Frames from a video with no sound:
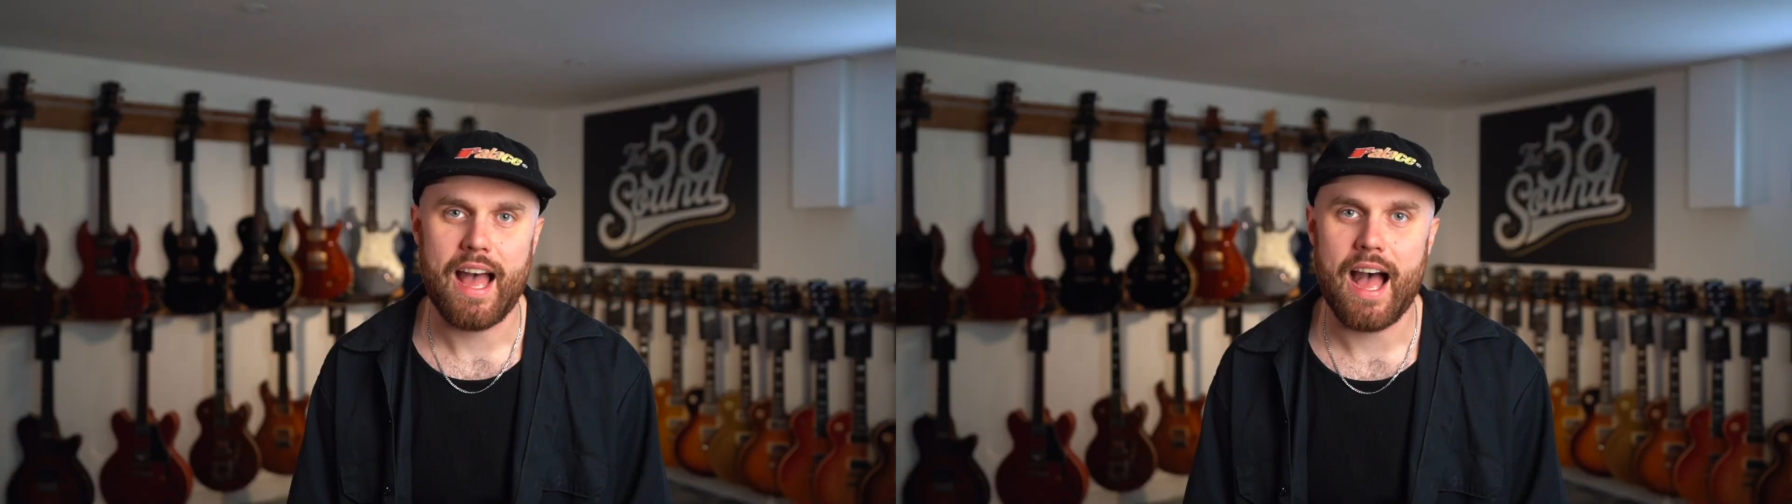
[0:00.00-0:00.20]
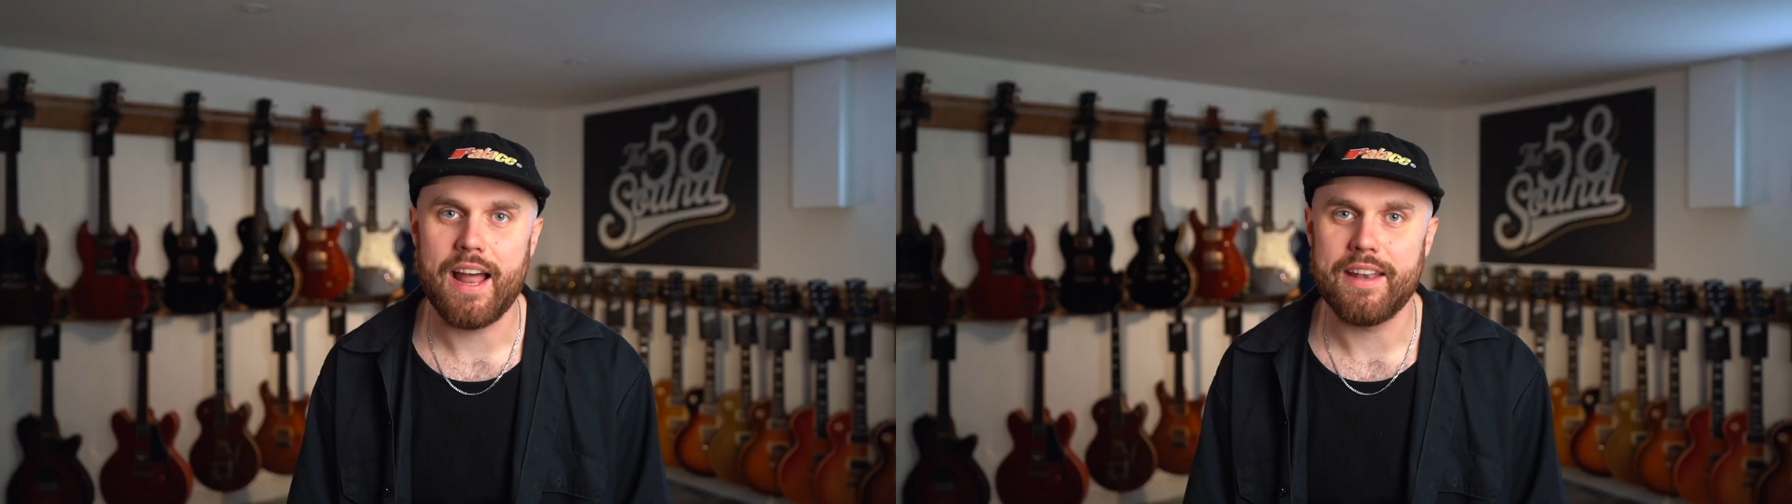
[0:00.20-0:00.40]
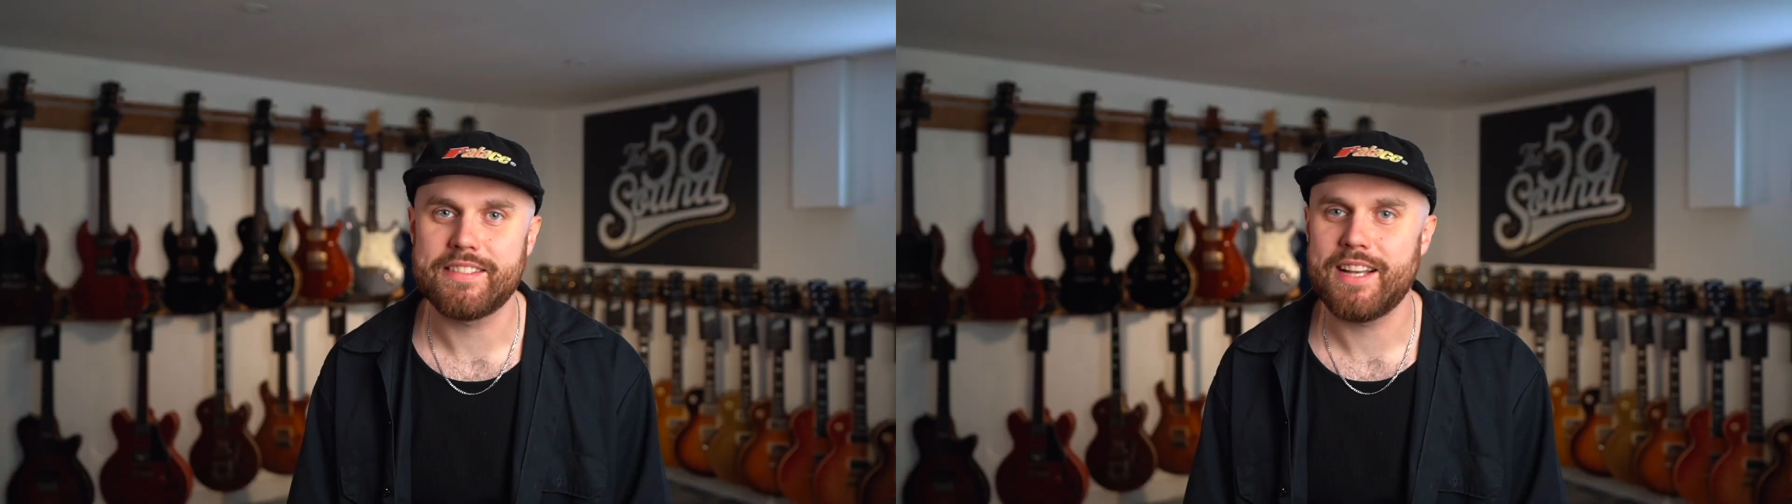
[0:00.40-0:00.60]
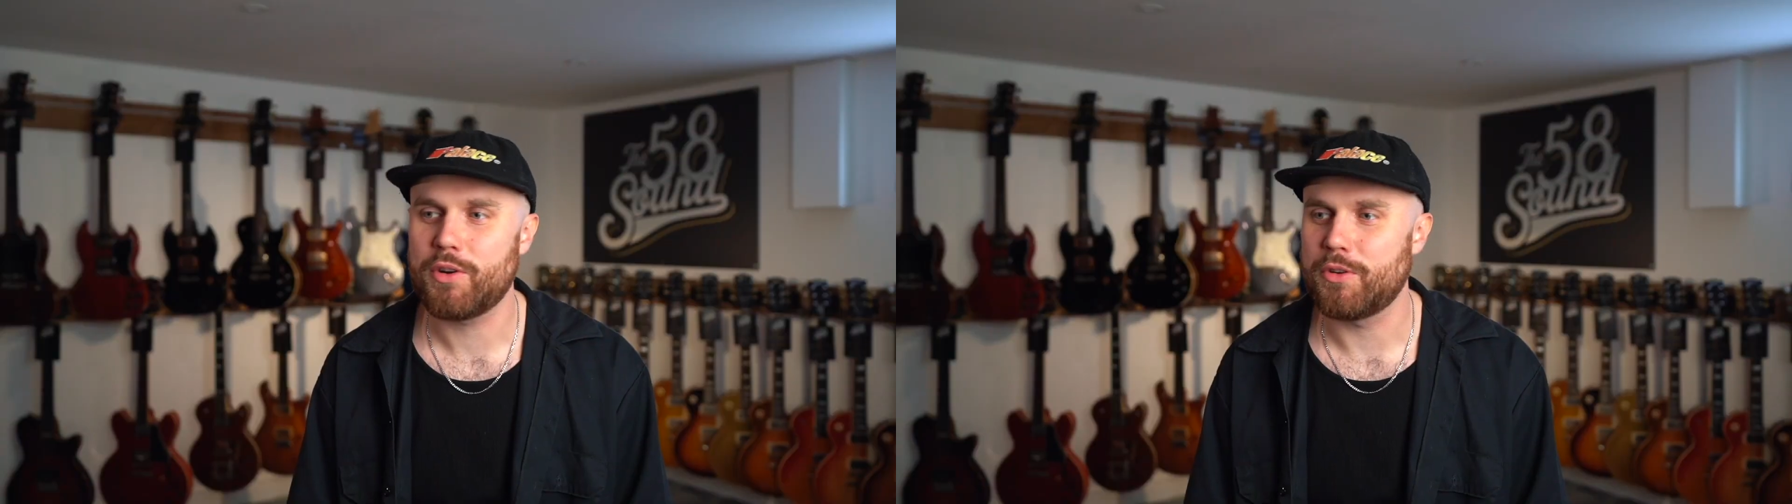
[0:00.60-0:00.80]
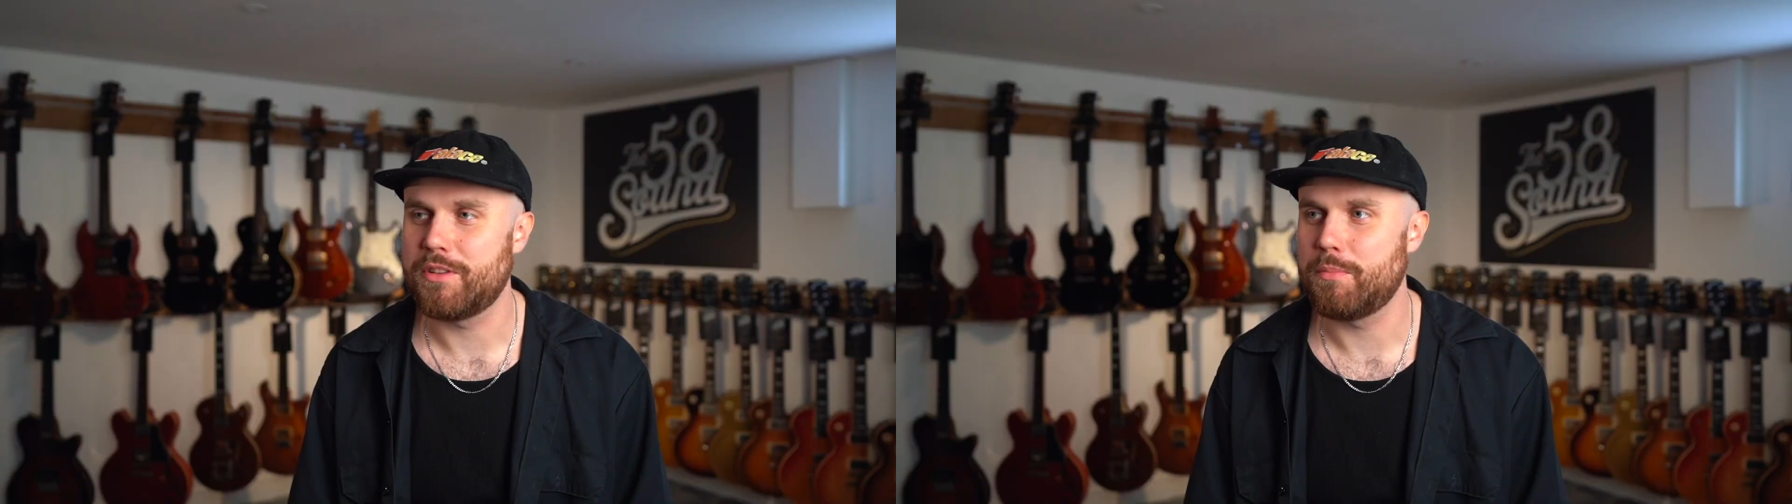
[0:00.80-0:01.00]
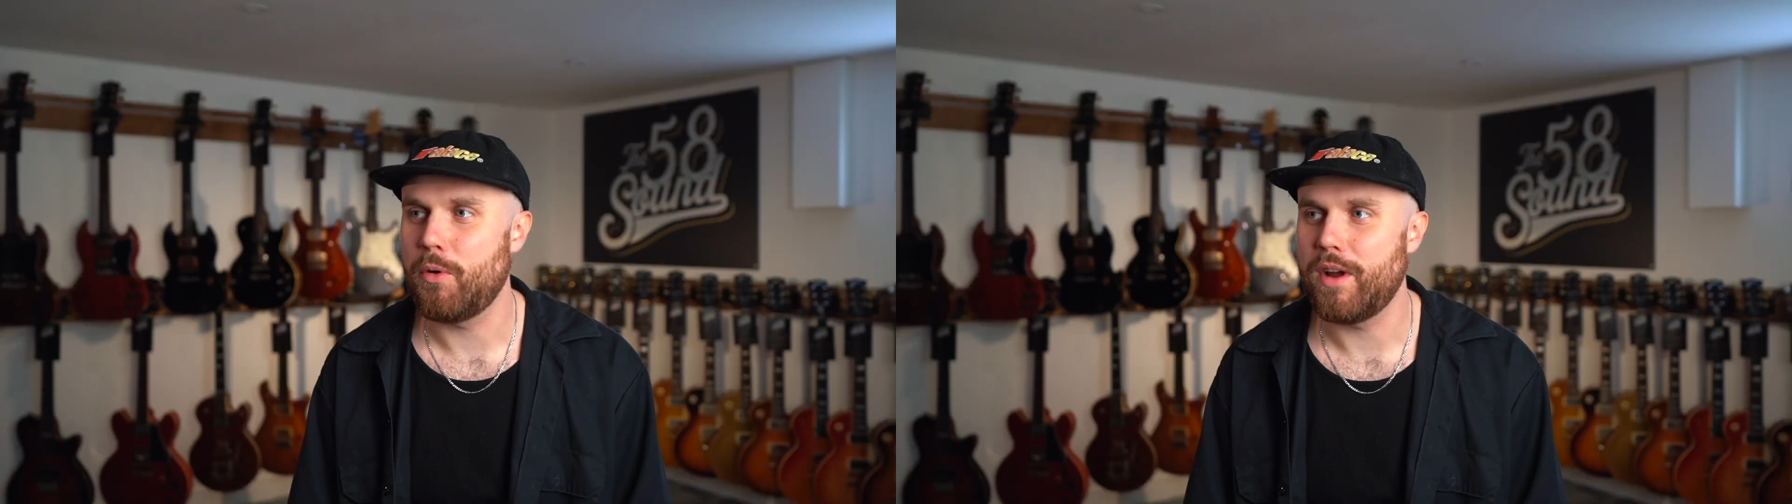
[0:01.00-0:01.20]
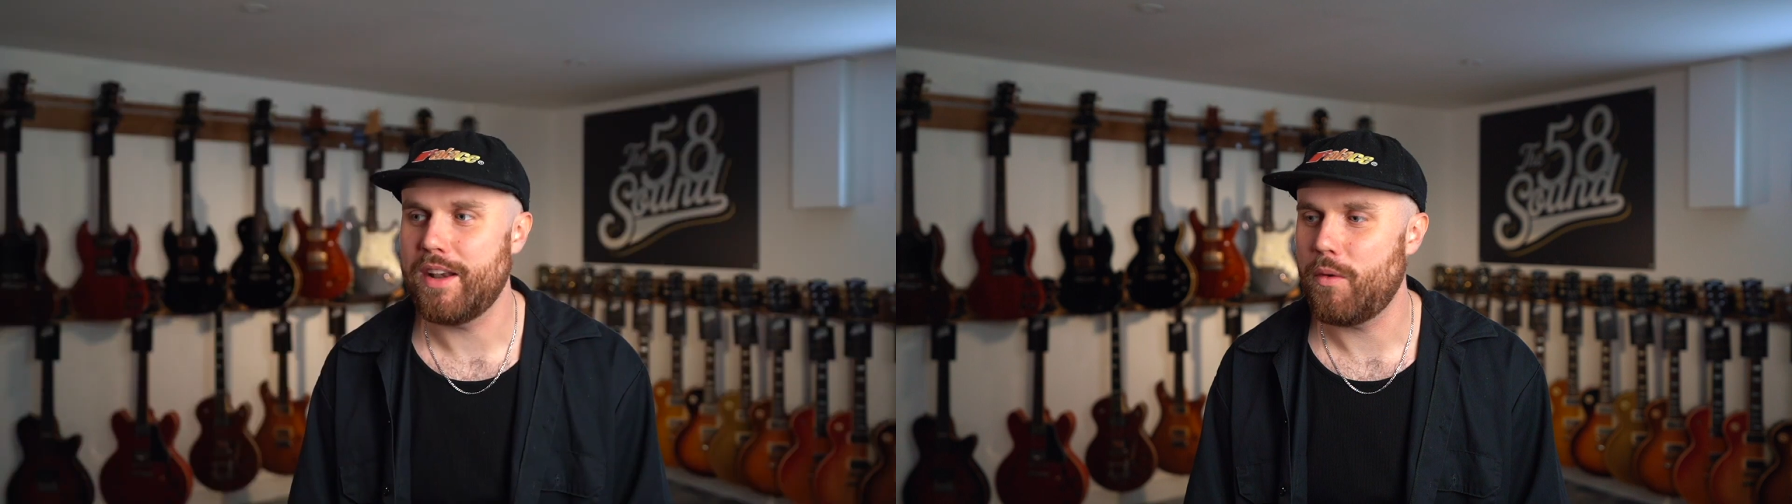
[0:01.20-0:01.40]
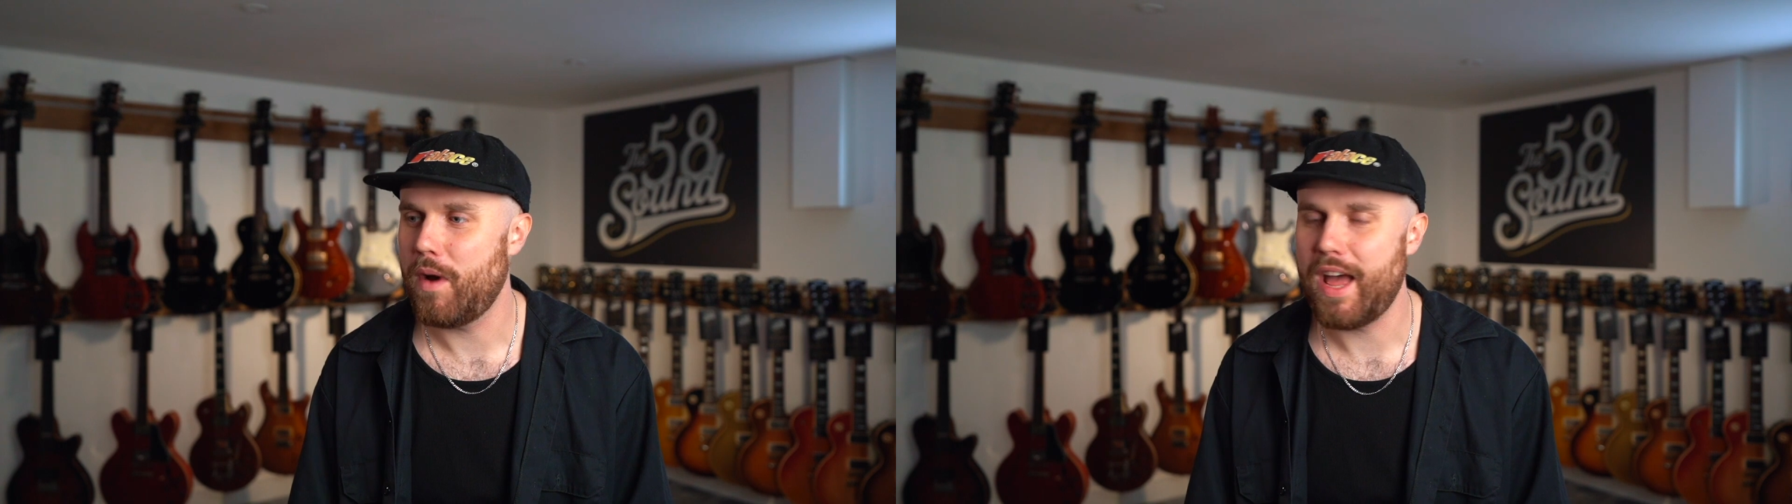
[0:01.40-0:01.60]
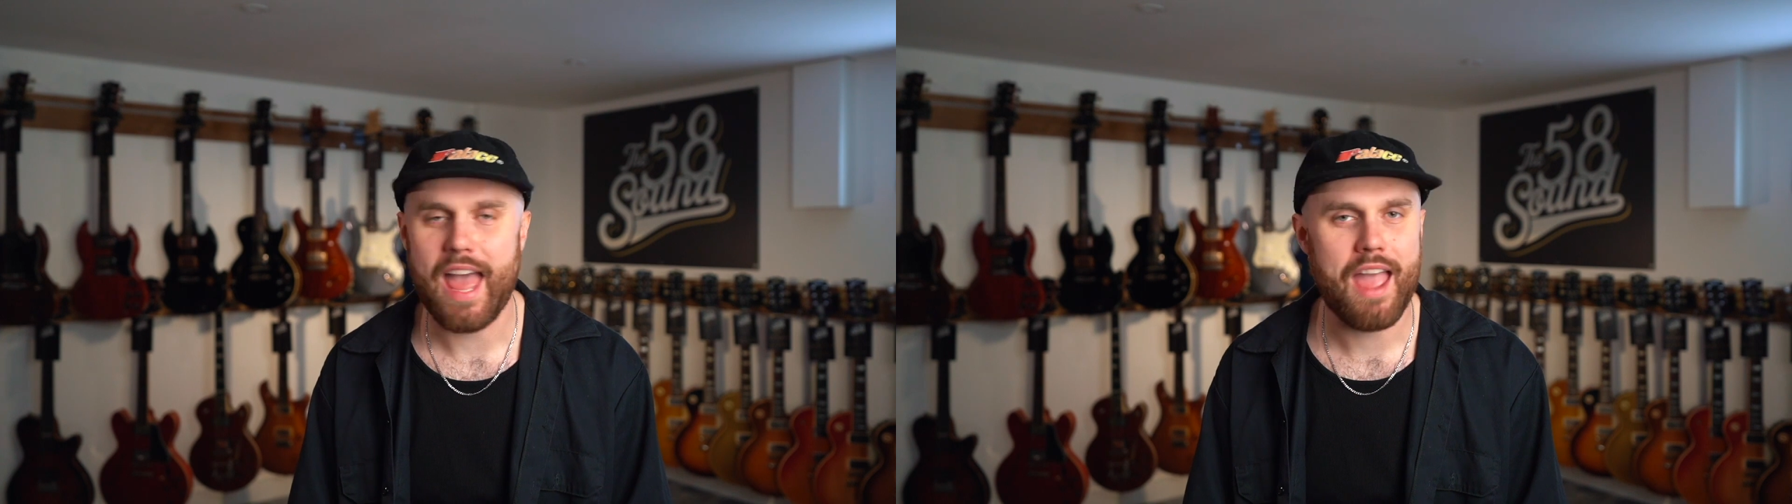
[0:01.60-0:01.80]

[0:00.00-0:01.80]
and it's now got to the point where